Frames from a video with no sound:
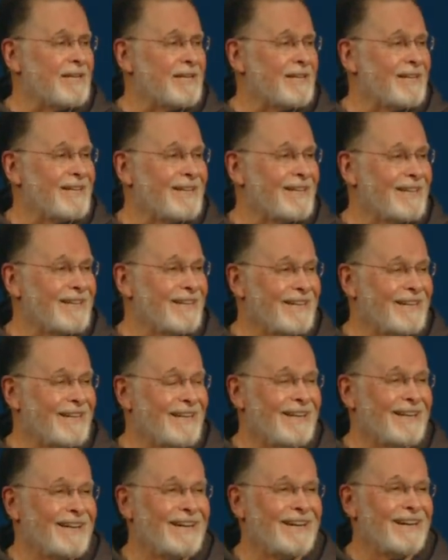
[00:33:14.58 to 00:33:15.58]

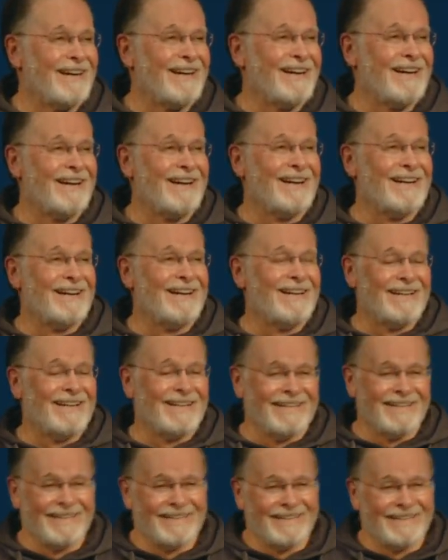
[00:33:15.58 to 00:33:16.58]

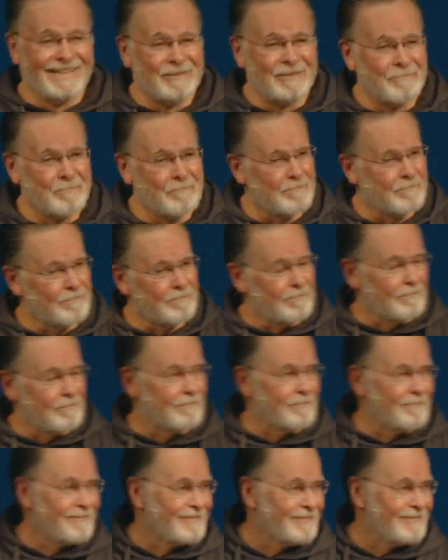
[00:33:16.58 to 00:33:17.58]

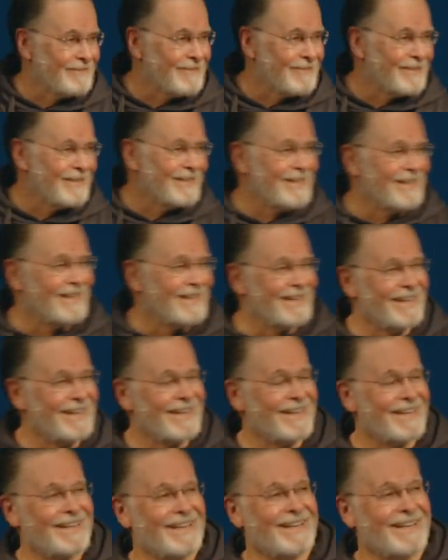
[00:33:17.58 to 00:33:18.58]

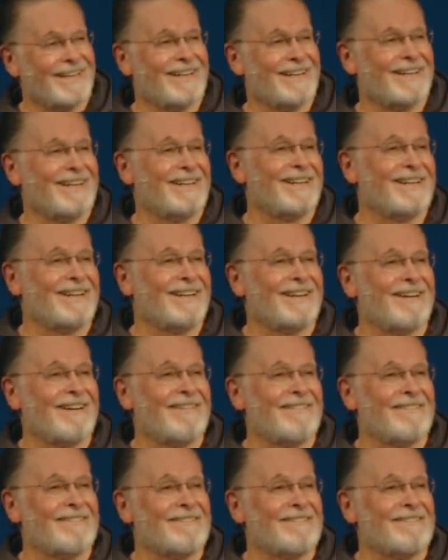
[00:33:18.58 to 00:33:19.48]
(silence)